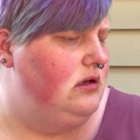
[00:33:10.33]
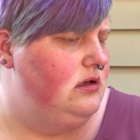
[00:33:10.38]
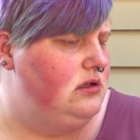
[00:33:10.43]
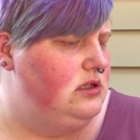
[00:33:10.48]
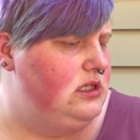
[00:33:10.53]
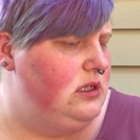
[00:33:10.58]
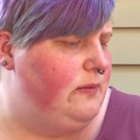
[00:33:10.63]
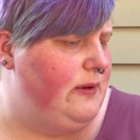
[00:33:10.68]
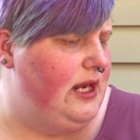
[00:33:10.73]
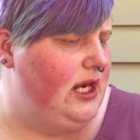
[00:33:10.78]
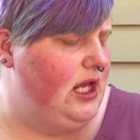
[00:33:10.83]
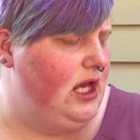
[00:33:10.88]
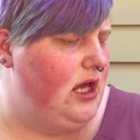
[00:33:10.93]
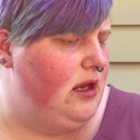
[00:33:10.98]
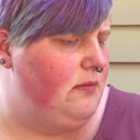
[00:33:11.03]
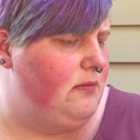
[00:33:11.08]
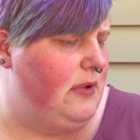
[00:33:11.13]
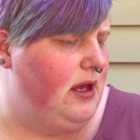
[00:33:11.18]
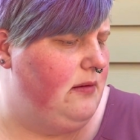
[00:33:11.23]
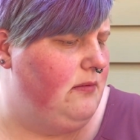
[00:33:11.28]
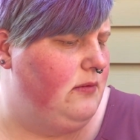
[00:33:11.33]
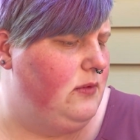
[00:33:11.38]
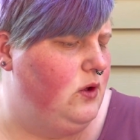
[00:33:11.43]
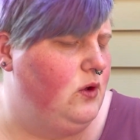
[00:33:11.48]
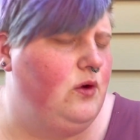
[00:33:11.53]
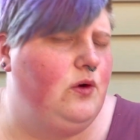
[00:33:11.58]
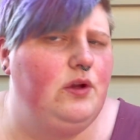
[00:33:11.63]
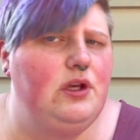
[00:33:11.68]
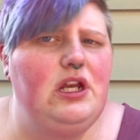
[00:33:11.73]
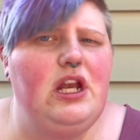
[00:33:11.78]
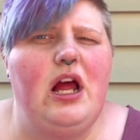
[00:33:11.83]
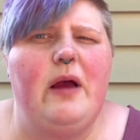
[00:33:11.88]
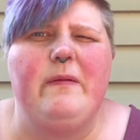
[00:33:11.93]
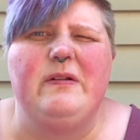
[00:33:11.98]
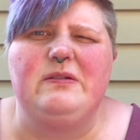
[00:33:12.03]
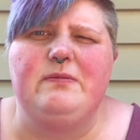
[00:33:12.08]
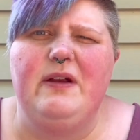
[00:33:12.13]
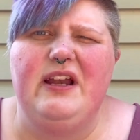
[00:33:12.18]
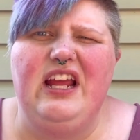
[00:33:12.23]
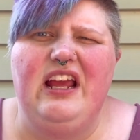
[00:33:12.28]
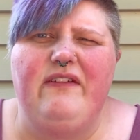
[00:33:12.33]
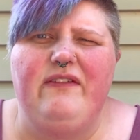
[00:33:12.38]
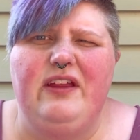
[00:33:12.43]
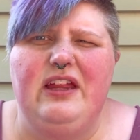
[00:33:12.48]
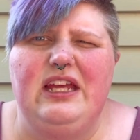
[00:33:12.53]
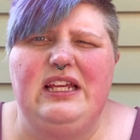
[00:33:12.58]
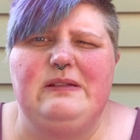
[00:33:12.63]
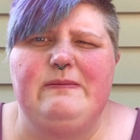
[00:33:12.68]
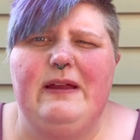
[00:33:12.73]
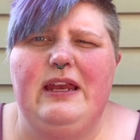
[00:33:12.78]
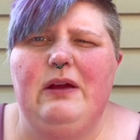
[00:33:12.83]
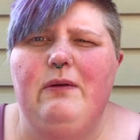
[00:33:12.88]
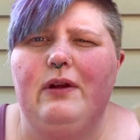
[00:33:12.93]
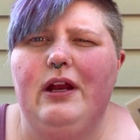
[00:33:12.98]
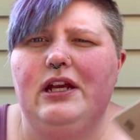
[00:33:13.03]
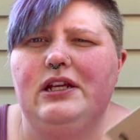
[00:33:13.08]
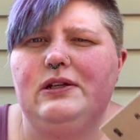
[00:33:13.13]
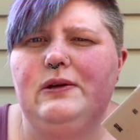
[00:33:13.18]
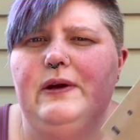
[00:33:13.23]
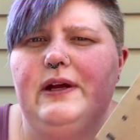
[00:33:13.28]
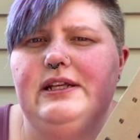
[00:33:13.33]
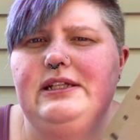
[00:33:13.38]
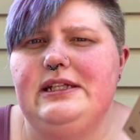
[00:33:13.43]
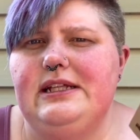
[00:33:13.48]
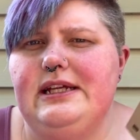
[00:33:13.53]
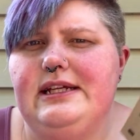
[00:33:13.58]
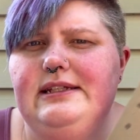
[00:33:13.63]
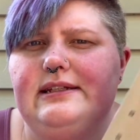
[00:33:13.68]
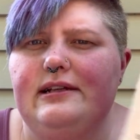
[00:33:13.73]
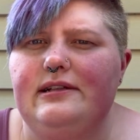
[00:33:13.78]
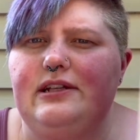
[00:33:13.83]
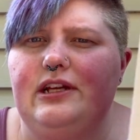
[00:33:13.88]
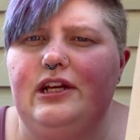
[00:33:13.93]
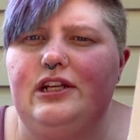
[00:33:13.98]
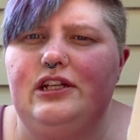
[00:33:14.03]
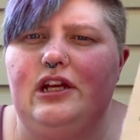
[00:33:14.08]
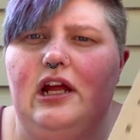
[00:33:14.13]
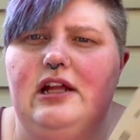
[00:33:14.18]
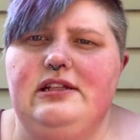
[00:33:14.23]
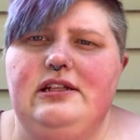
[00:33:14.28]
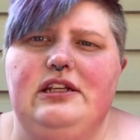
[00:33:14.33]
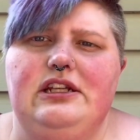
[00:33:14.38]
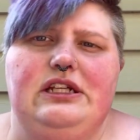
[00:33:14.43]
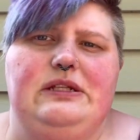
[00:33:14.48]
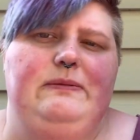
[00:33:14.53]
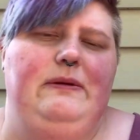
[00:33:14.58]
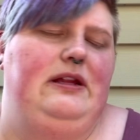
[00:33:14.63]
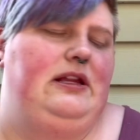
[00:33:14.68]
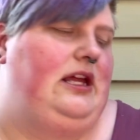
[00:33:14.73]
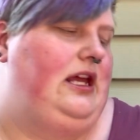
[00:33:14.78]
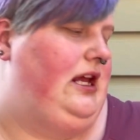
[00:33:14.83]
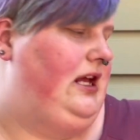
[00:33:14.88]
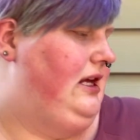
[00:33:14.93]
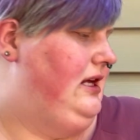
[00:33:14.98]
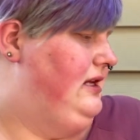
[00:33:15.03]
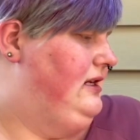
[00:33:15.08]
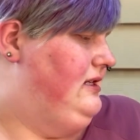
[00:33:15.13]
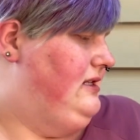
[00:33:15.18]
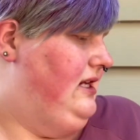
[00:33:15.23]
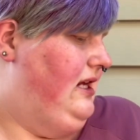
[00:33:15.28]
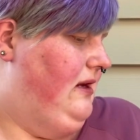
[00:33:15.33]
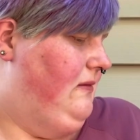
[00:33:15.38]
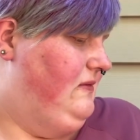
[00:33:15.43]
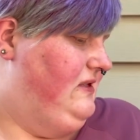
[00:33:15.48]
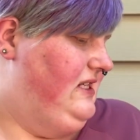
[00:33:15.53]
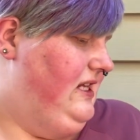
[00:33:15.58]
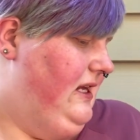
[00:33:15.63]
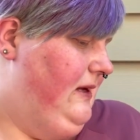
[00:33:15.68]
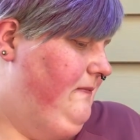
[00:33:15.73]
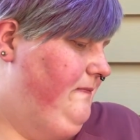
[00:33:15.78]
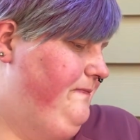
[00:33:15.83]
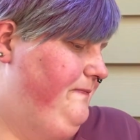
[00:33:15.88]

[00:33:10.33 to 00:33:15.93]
depending on my mood and how much money I feel like spending when I do get to this. There's a good chance I'll just be in like DMC.